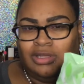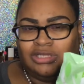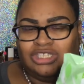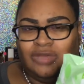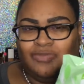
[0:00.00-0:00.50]

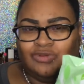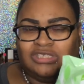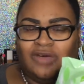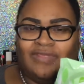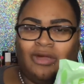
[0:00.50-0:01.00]
simple
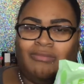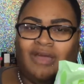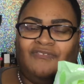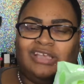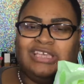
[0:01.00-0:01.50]
stuff like on
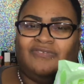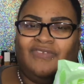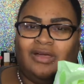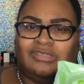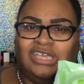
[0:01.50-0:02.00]
my face, like
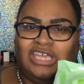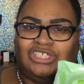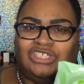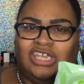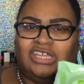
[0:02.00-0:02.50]

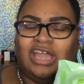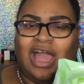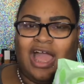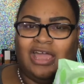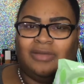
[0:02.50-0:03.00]
foundation,
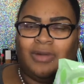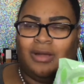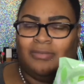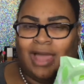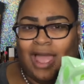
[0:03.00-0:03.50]

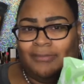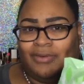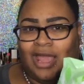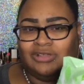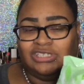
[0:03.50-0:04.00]

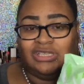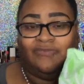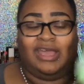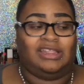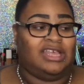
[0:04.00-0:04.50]
eyebrows and
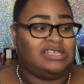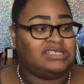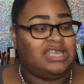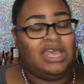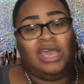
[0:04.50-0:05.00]
stuff like
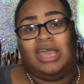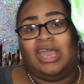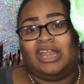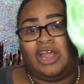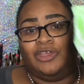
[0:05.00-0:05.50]
this.
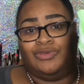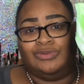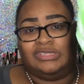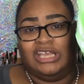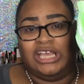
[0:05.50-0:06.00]
And I
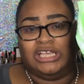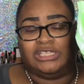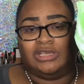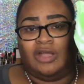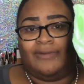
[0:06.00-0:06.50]
use
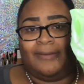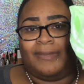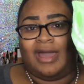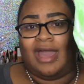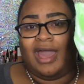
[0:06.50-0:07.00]
these around
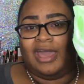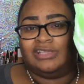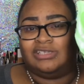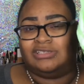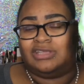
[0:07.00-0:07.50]
my
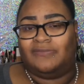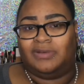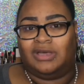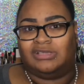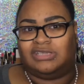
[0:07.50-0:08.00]
eyes and stuff
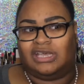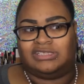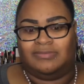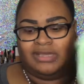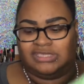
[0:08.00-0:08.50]
because, like I
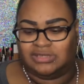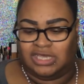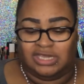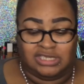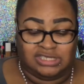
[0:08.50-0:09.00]
said, my
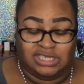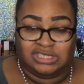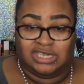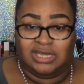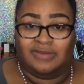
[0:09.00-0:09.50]
skin is
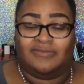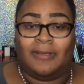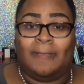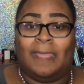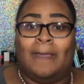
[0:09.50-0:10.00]
sensitive.
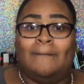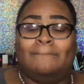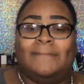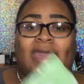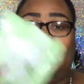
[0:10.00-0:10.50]

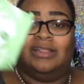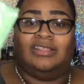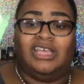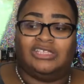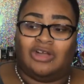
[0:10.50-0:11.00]
And
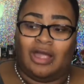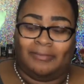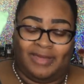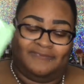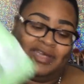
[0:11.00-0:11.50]
these are
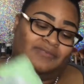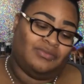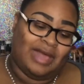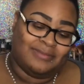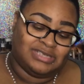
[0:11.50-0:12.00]
my
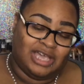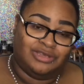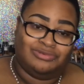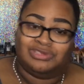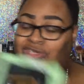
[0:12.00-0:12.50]
favorite wipes. I use